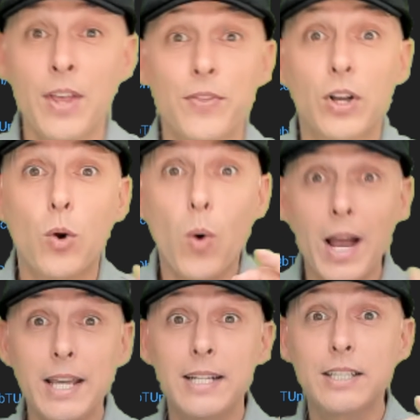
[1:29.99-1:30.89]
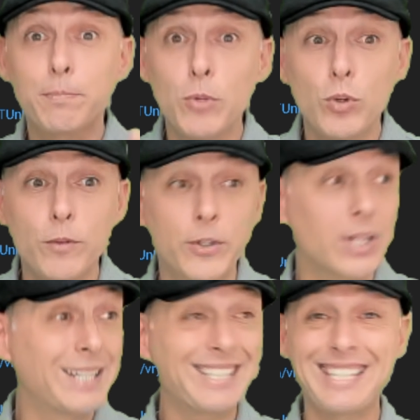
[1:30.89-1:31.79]
The quietest move you're
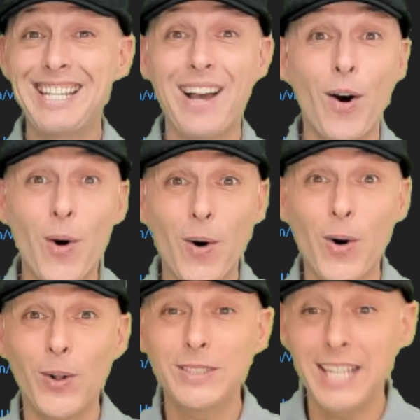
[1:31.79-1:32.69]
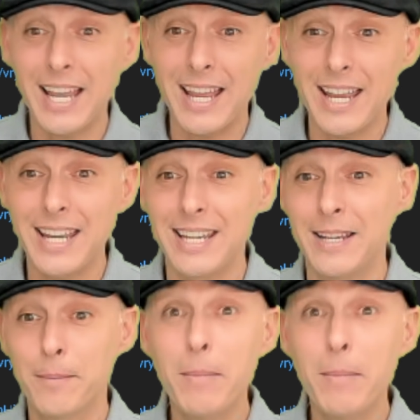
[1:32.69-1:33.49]
gonna see all day,